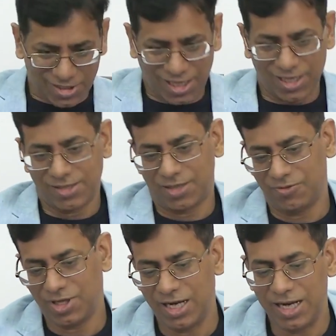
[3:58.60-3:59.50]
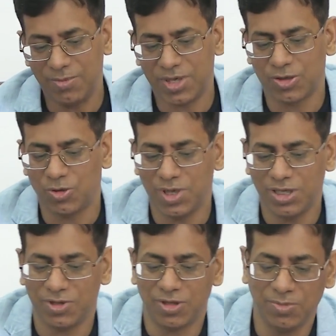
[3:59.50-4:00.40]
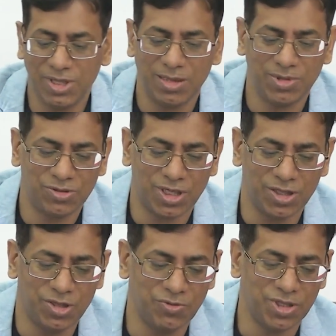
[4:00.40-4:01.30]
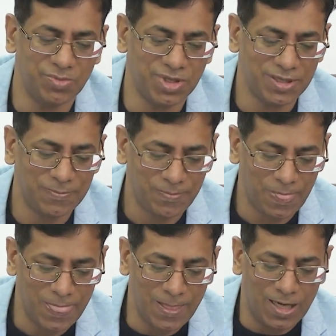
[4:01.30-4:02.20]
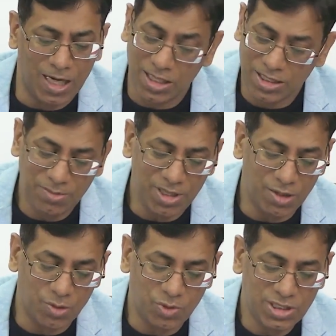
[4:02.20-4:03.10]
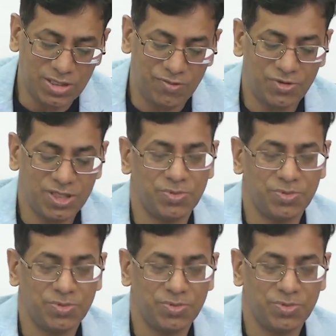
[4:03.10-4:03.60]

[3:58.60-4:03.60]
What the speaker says: is again a very lame argument. You are not being able to argue with me. Tell me, what is the difference